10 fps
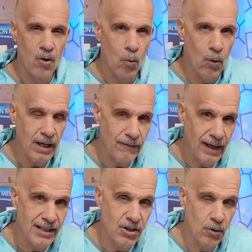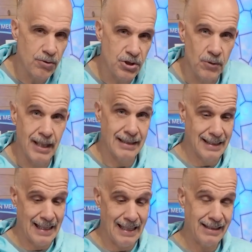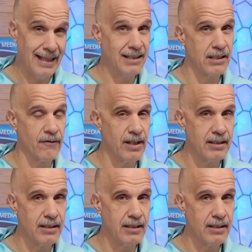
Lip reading: What if I told you that the contents of